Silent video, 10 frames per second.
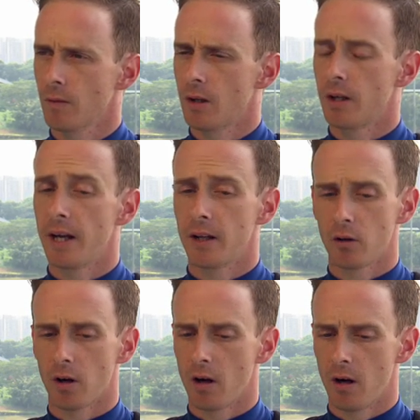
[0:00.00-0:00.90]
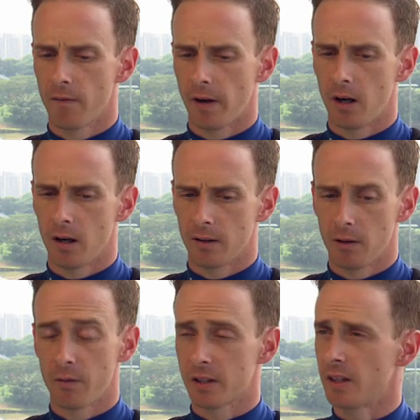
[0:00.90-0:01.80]
Yeah, look, I've
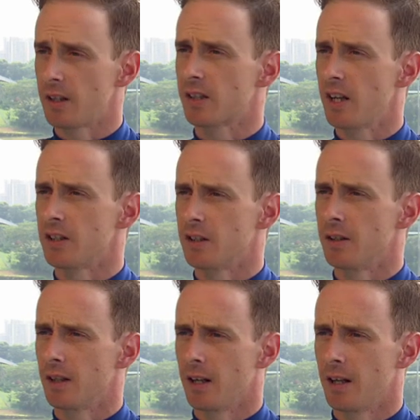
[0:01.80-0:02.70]
obviously this season